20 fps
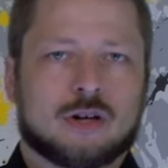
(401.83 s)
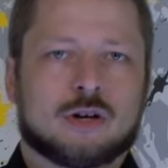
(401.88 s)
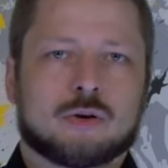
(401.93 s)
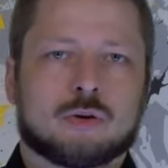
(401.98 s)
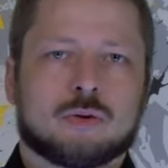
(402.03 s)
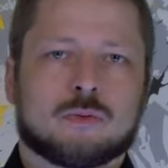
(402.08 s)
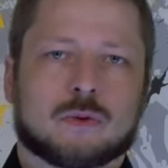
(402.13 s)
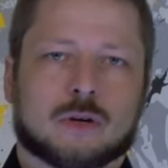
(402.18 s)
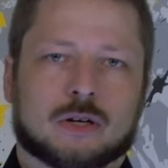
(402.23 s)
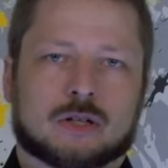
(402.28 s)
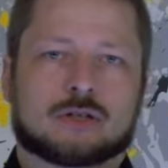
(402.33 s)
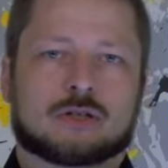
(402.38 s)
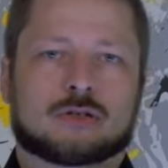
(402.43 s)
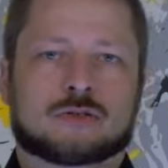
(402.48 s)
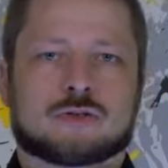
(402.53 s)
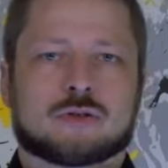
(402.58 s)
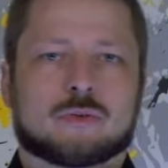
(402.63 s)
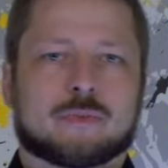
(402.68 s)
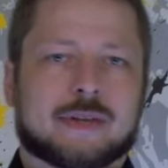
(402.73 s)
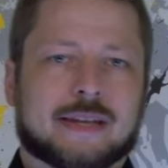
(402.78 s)
who wanted
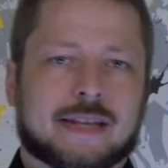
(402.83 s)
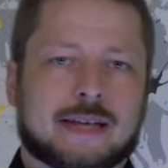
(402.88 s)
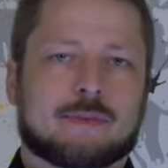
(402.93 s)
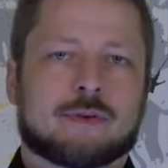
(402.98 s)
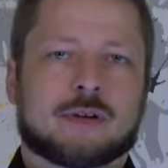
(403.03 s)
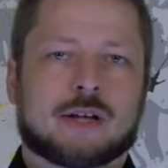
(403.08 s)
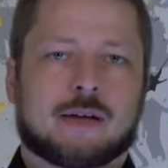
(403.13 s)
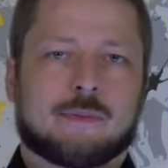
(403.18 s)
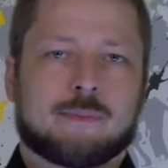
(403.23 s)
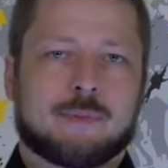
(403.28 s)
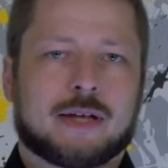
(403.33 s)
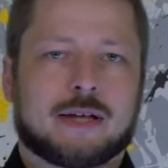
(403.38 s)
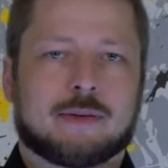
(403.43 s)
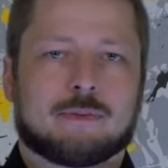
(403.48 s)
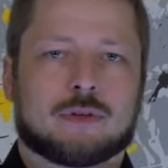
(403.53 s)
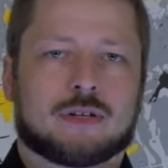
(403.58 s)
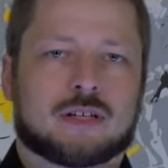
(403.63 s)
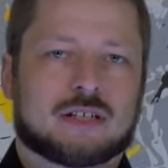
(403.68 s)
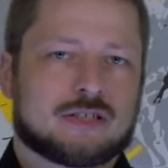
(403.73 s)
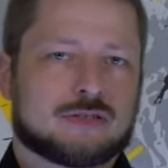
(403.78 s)
to manipulate
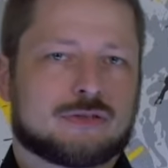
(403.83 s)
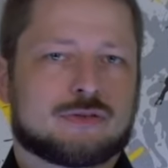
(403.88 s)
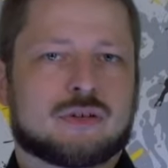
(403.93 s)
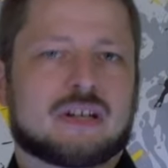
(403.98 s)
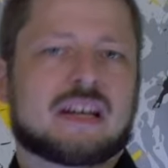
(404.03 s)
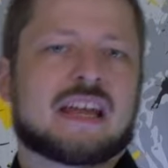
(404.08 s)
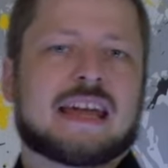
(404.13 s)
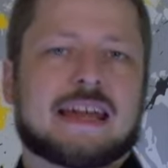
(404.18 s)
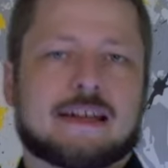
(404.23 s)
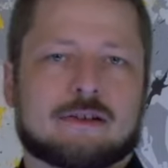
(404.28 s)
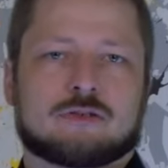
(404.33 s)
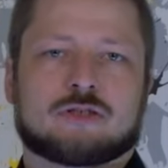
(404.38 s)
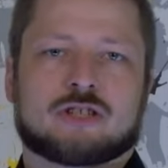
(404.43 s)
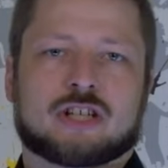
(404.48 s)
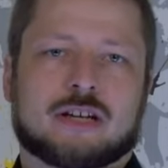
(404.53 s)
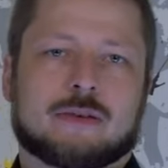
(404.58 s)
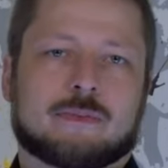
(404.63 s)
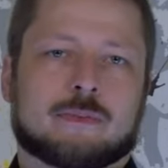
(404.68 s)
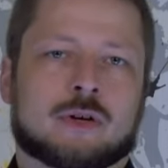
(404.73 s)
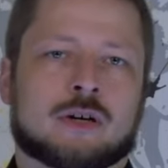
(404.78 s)
people into an echo
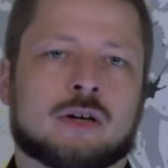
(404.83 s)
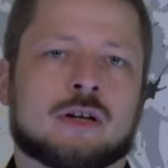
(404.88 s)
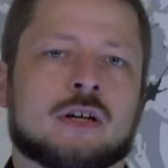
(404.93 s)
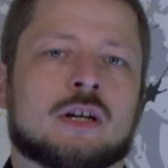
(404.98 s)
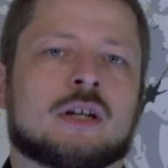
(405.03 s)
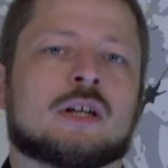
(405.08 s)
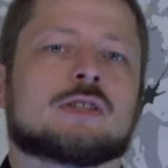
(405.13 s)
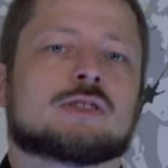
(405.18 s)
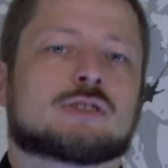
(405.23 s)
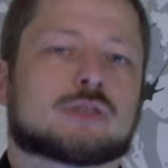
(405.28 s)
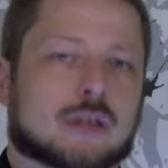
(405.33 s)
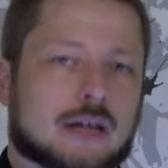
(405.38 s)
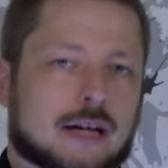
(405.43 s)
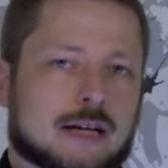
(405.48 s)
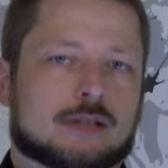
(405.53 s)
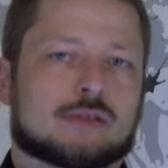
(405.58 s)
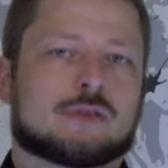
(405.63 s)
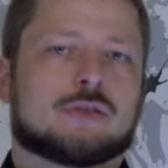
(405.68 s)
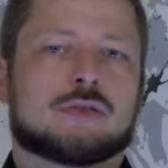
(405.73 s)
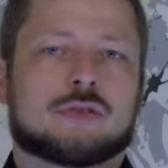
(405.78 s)
chamber so
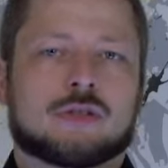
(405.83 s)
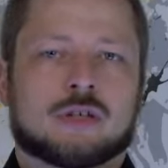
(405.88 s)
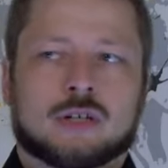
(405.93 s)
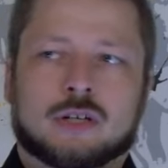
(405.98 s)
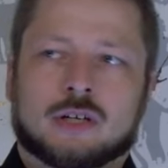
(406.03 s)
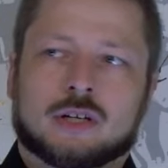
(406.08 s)
I could